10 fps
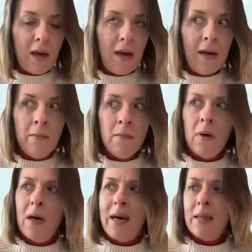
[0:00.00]

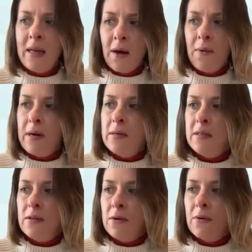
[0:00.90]
I think we
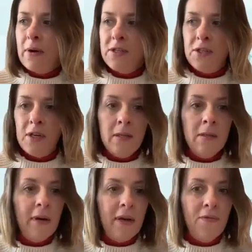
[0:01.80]
answered all questions,
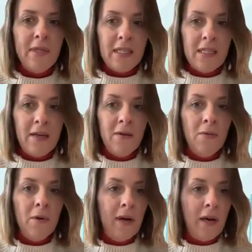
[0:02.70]
but if we didn't,
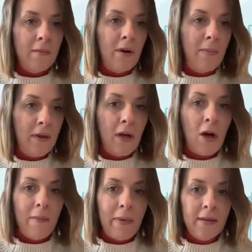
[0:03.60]
we'll pick them up on the
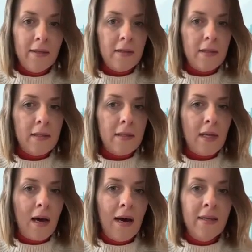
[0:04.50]
comments
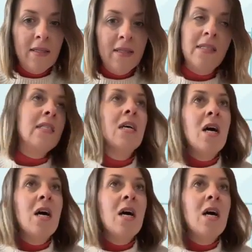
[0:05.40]
and